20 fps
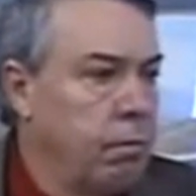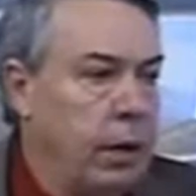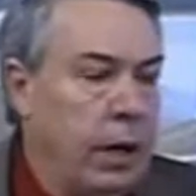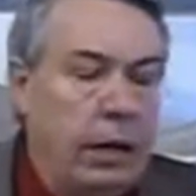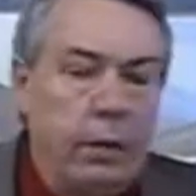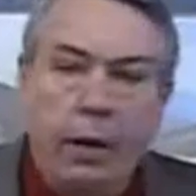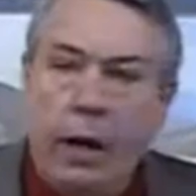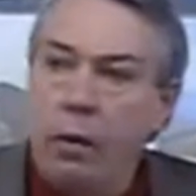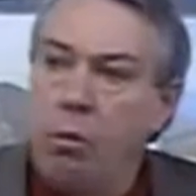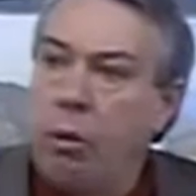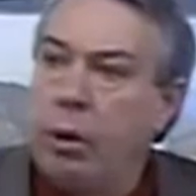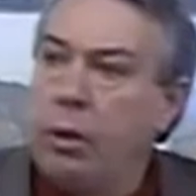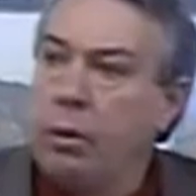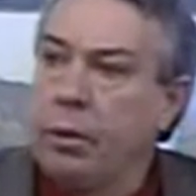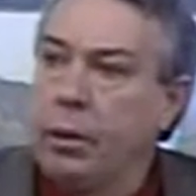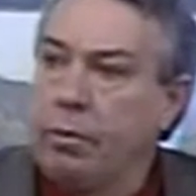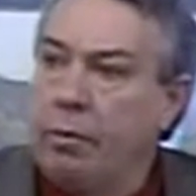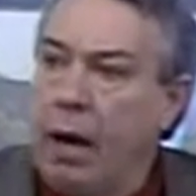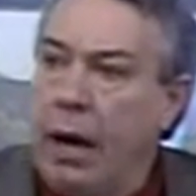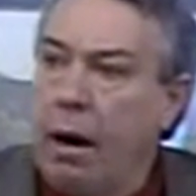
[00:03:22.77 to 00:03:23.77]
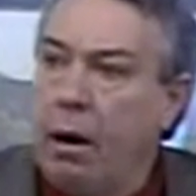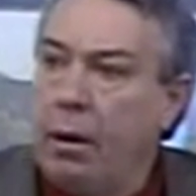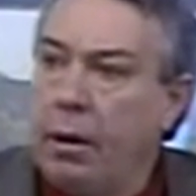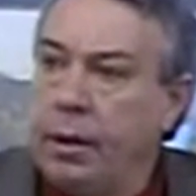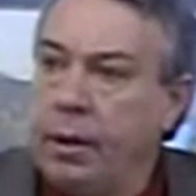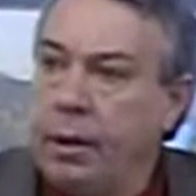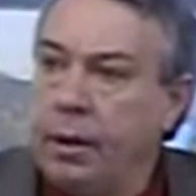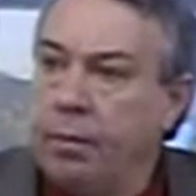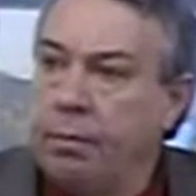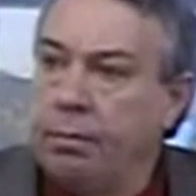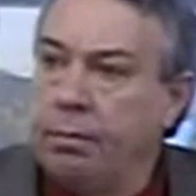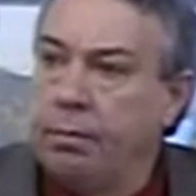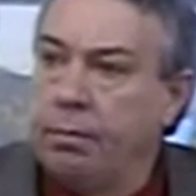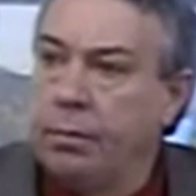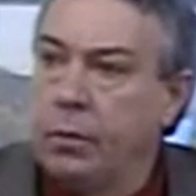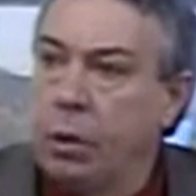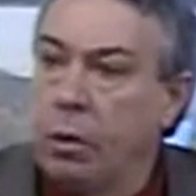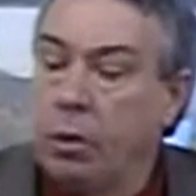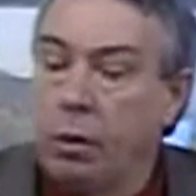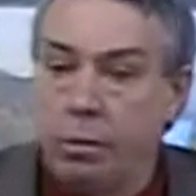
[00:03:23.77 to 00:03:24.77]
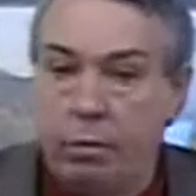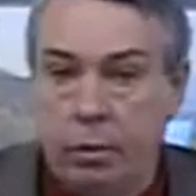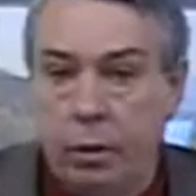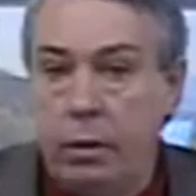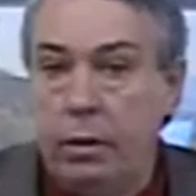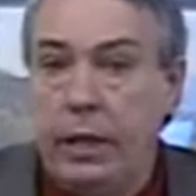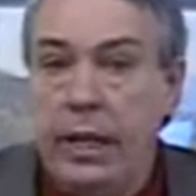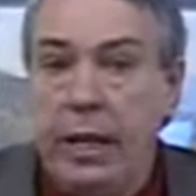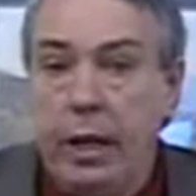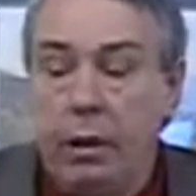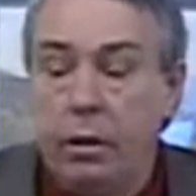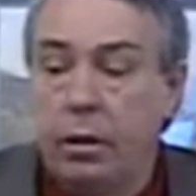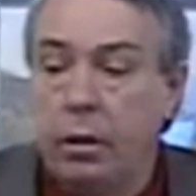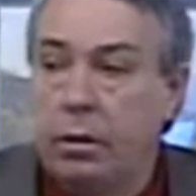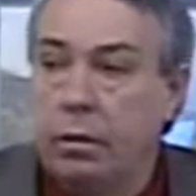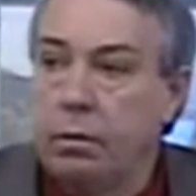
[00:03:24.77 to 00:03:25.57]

And they will devour him or it.